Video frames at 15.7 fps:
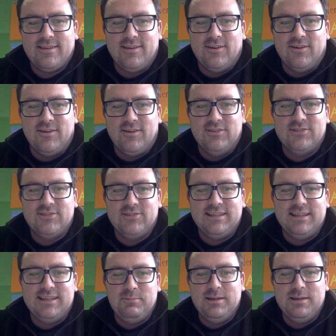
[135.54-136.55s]
Oh, you
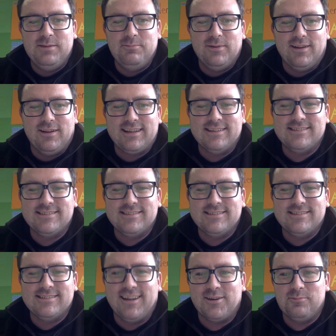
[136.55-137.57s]
sneaky people. I can see
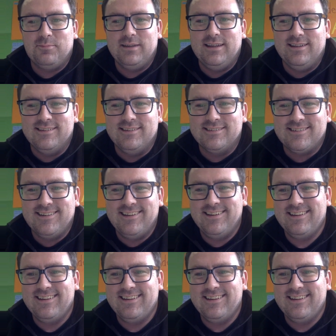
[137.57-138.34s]
a lot of B's.